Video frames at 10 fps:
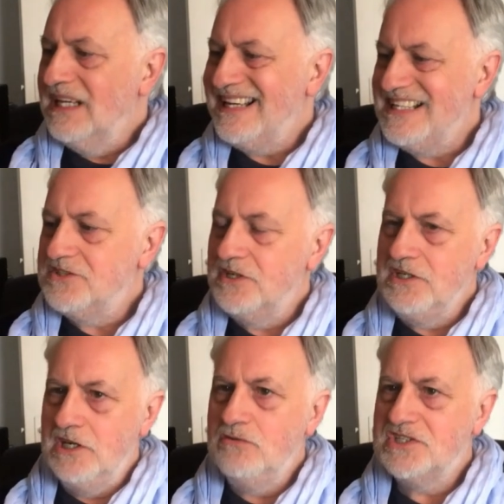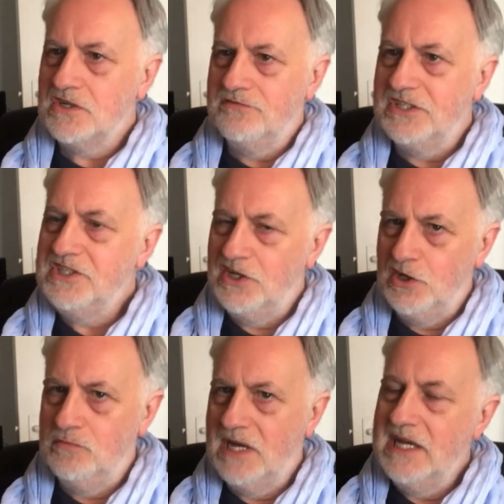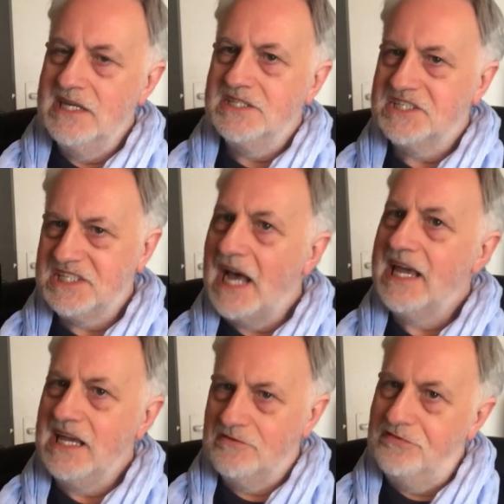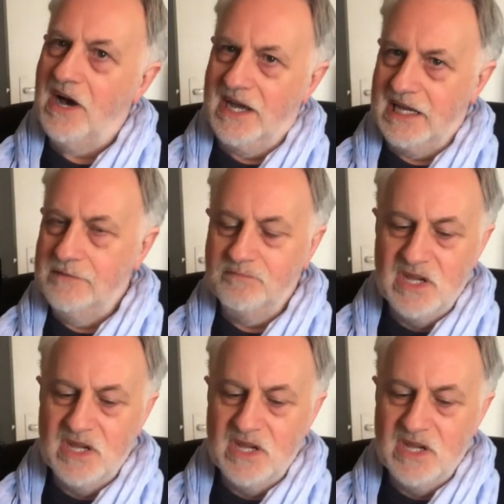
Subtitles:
is the use of the term sci-fi.